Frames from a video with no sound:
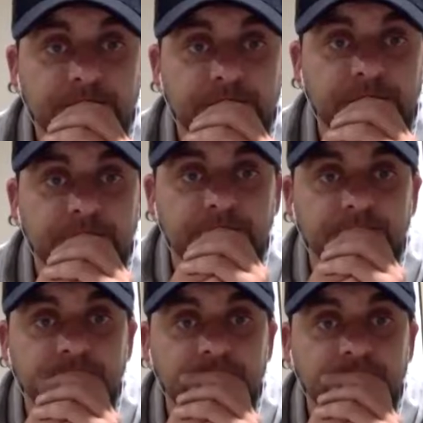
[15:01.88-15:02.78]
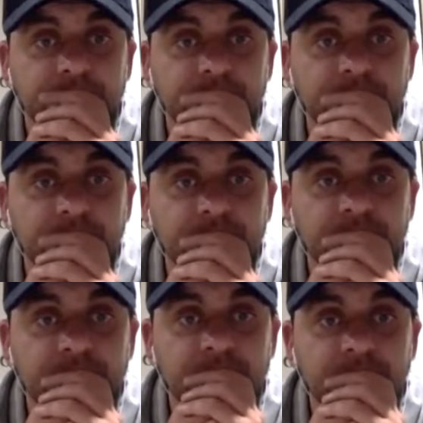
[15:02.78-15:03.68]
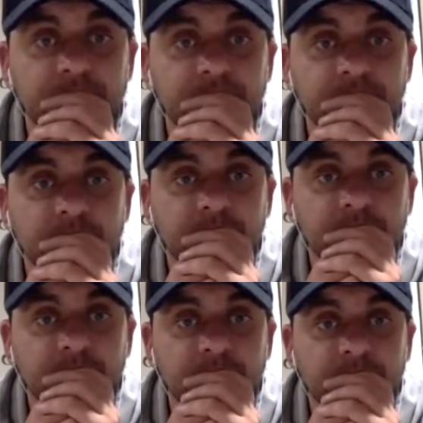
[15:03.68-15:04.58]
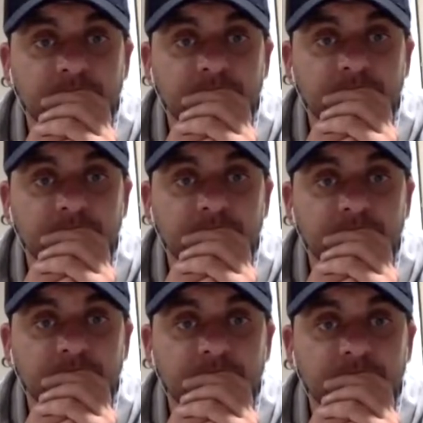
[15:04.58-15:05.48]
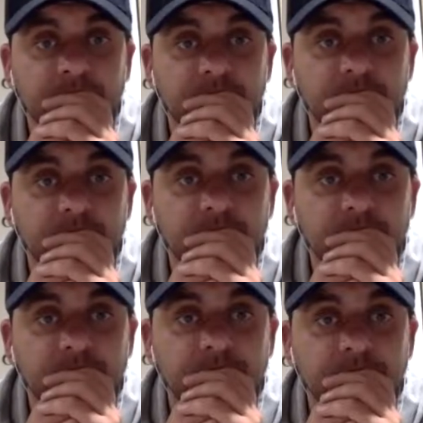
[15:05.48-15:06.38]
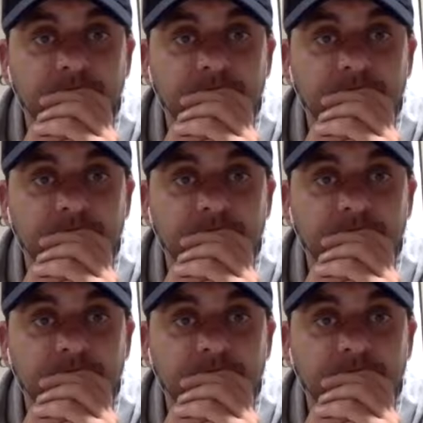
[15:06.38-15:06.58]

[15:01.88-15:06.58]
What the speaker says: This person isn't speaking.